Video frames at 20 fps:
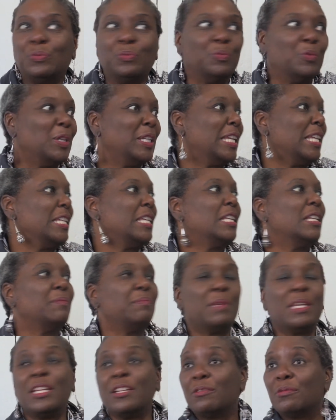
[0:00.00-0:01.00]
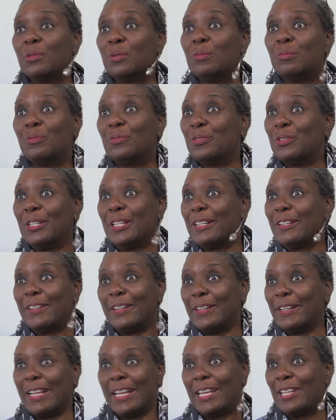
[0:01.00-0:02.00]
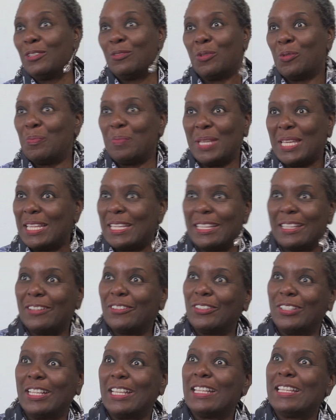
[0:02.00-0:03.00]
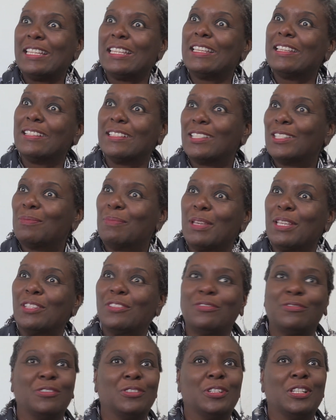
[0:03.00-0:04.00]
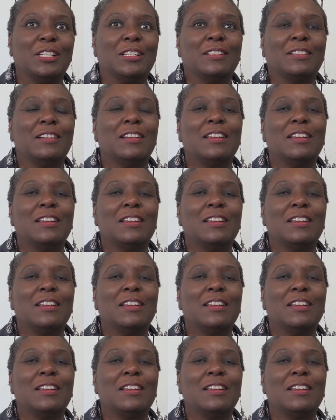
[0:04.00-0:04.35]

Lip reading: When they need a meeting room for their annual meeting, or they need a space for their